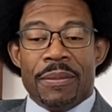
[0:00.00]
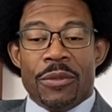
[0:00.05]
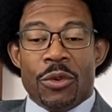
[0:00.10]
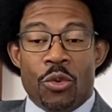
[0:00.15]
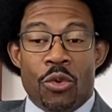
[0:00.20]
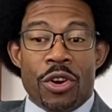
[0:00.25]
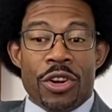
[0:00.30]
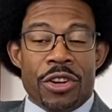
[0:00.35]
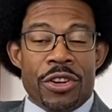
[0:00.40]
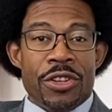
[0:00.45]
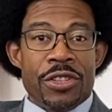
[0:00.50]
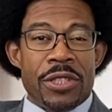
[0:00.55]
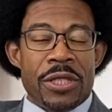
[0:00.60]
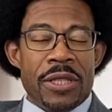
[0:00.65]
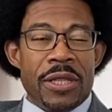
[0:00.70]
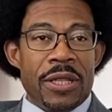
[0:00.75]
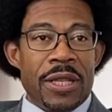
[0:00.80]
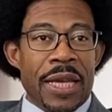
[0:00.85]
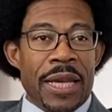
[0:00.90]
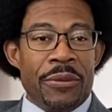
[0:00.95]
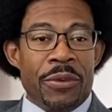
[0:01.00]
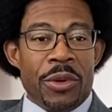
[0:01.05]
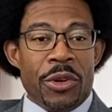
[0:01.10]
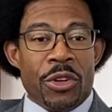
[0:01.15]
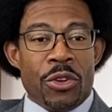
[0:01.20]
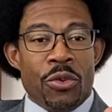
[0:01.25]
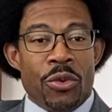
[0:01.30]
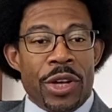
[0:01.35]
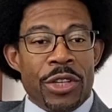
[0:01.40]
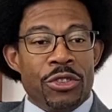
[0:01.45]
orders, and we
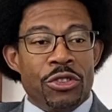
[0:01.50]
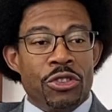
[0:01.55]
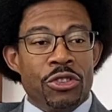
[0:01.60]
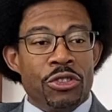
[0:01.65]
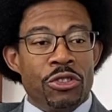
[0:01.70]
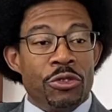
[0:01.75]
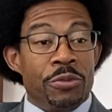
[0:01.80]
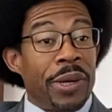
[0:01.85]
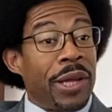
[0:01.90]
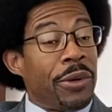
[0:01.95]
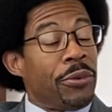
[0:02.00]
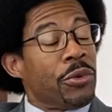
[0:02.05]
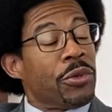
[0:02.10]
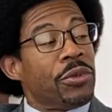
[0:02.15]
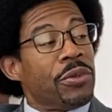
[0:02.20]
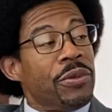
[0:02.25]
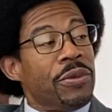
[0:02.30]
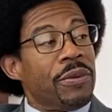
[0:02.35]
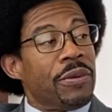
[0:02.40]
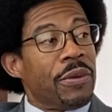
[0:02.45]
were going to Beirut.